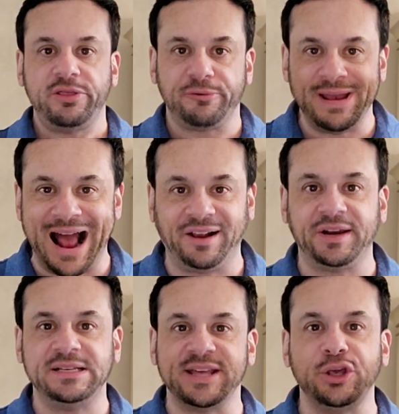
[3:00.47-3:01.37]
The
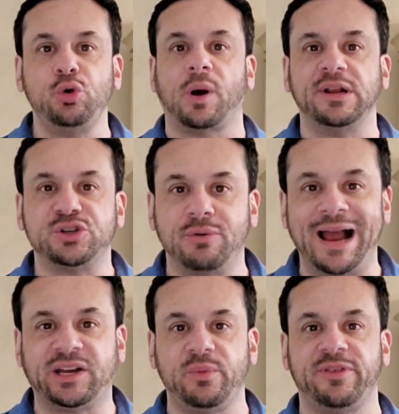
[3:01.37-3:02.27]
realities that you are
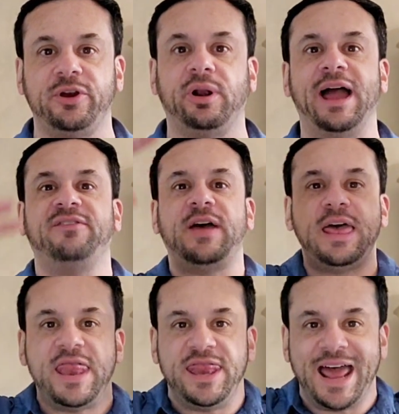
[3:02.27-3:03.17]
interacting with in your life,
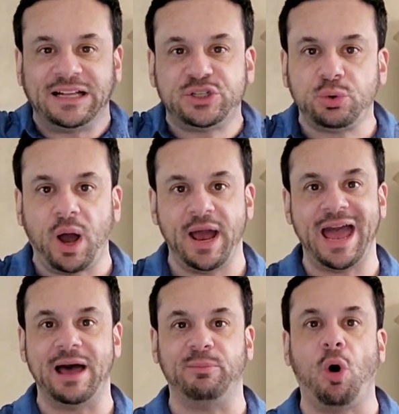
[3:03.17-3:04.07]
that's who I
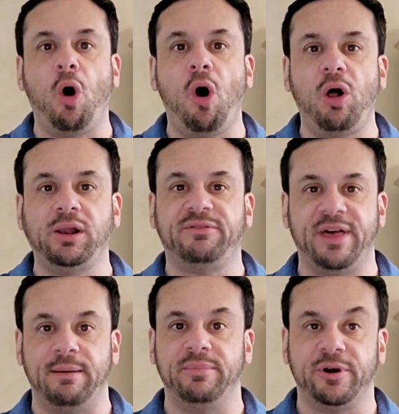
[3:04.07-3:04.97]
am. All of
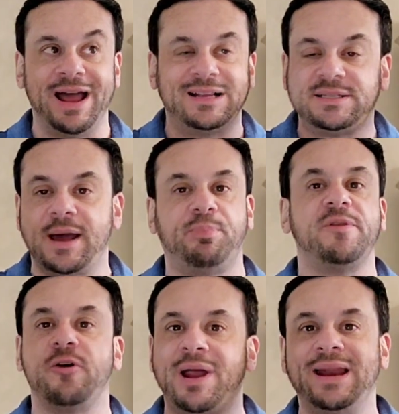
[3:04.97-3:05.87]
them. They're not
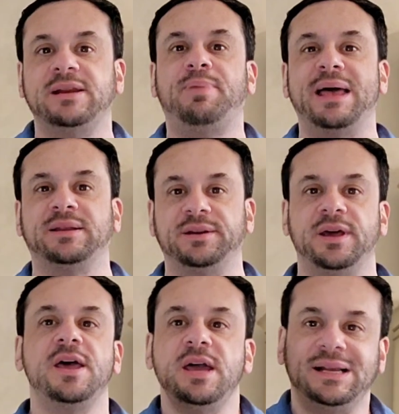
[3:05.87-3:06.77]
separate, they're not
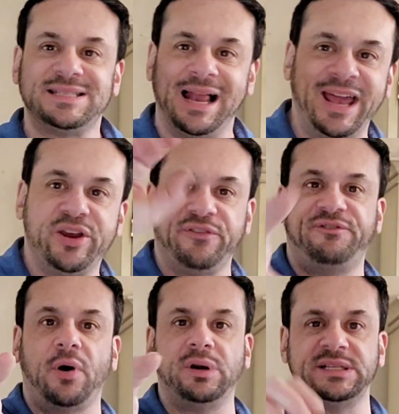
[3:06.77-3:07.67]
independent. It's not like your
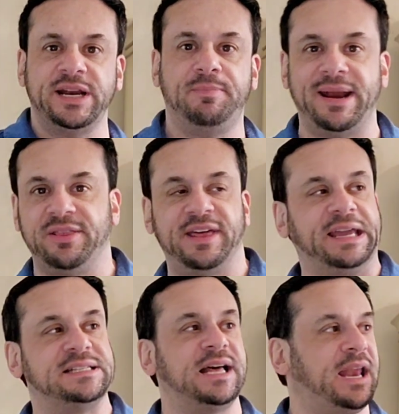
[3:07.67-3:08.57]
phone is an independent thing.
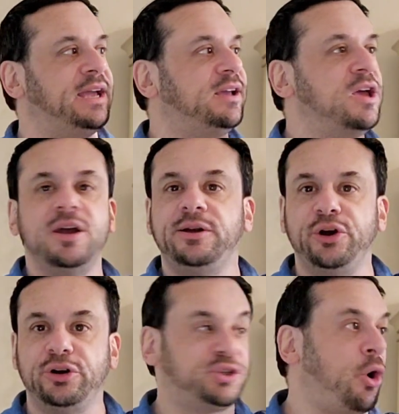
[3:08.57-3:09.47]
It's not like
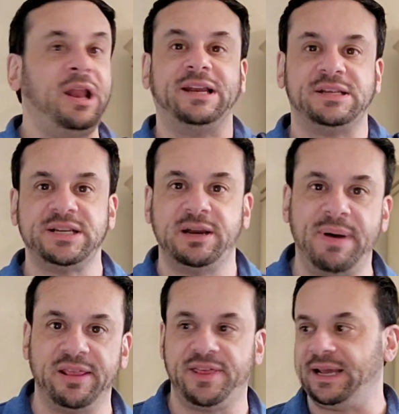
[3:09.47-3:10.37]
your toilet is an
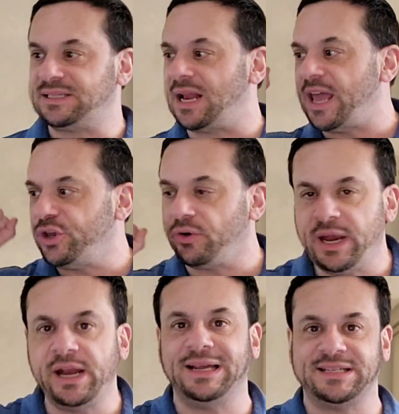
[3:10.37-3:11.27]
independent thing. It's not like your
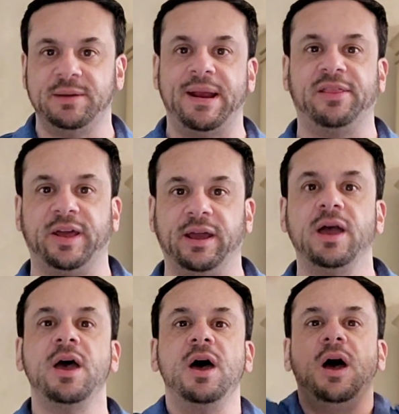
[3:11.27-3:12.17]
eating is an independent thing.
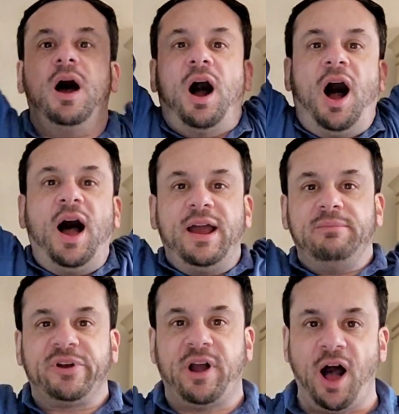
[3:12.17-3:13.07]
I am
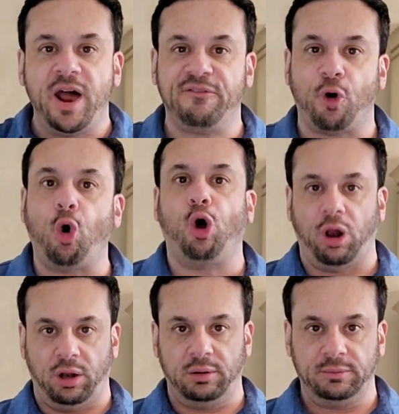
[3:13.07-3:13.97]
the God of all.